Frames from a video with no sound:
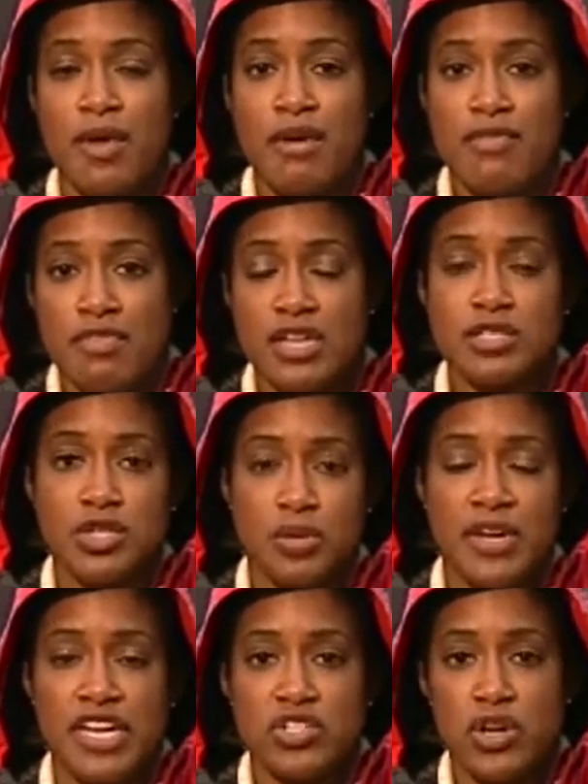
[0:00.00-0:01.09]
and then
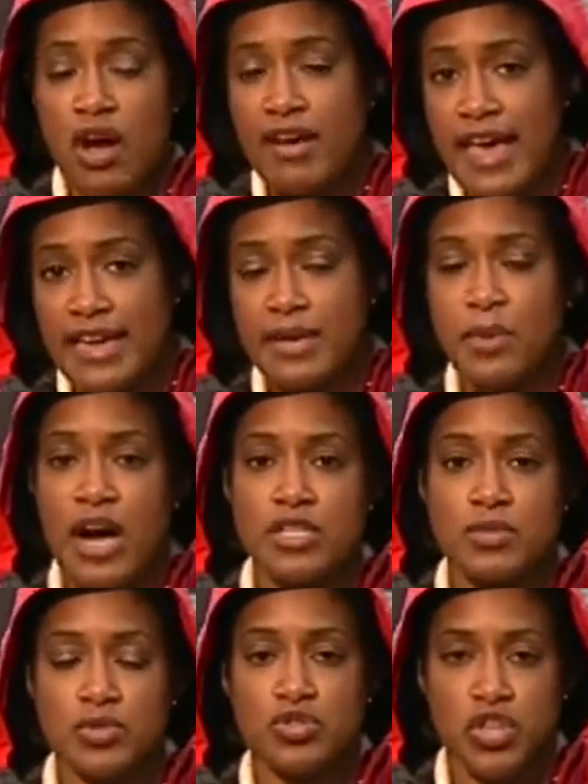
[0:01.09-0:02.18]
determination on any
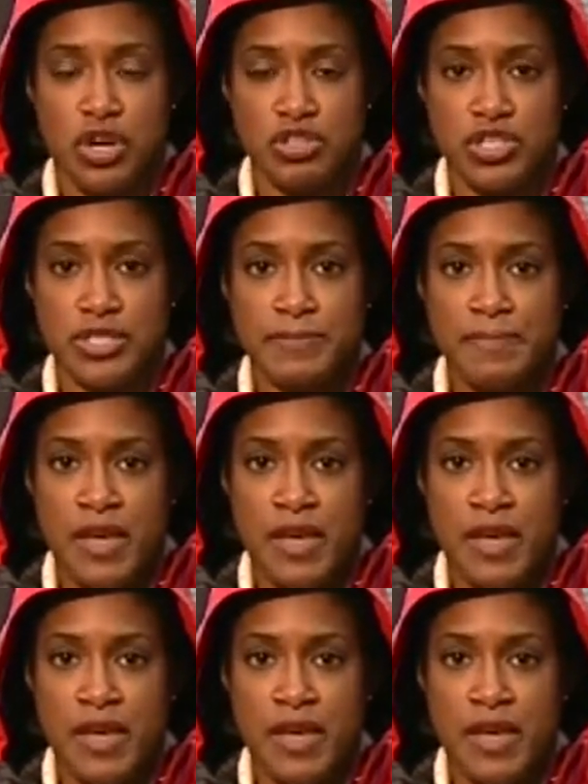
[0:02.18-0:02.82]
possible charges.